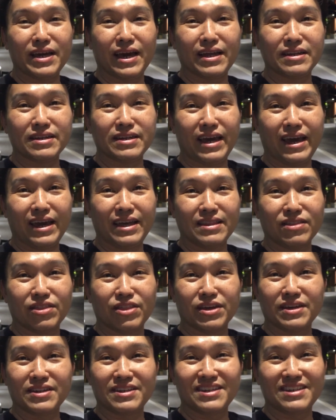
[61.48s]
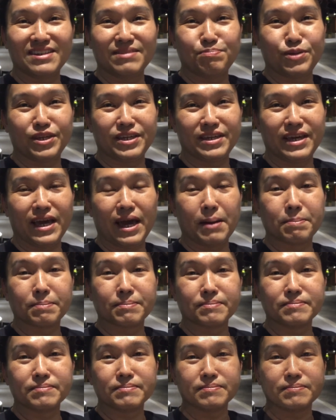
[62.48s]
at 8.30 p.m.
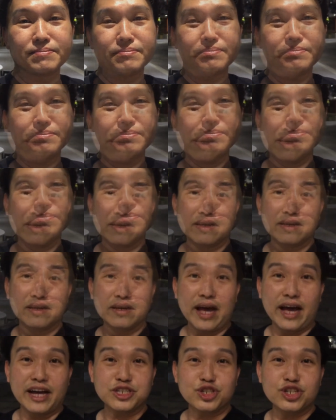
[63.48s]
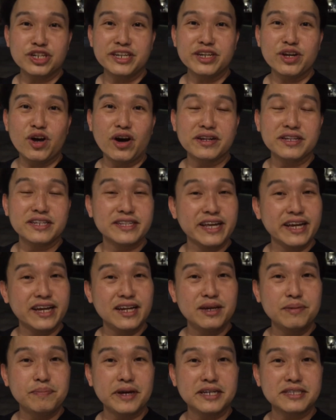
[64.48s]
Actually, on a
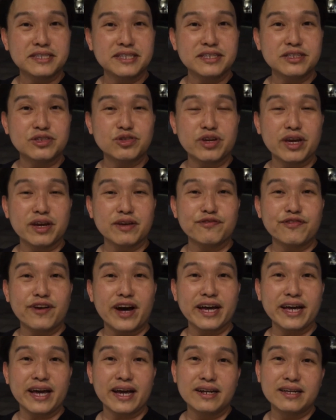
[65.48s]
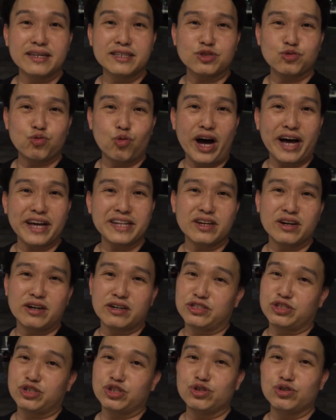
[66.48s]
daily basis, you can find at least one or
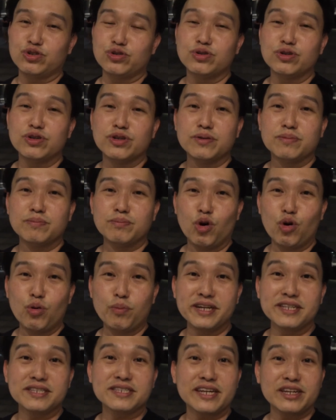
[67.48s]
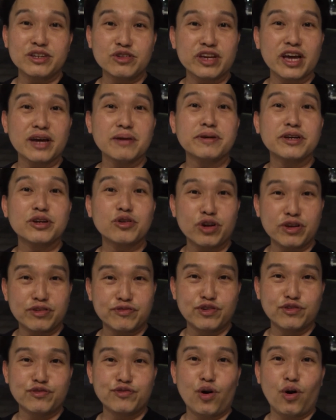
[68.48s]
two moments that you can be
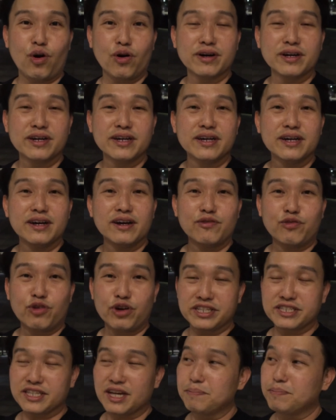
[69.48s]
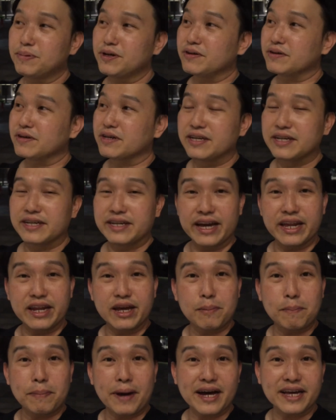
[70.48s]
grateful for. For example, getting
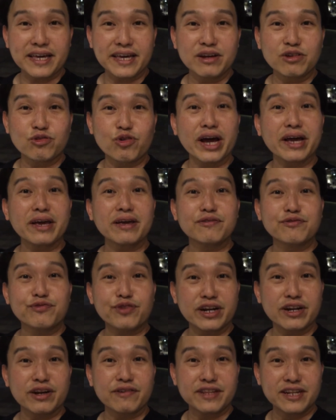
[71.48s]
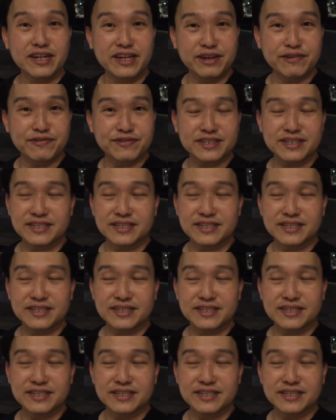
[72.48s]
a parking right in front of the lift,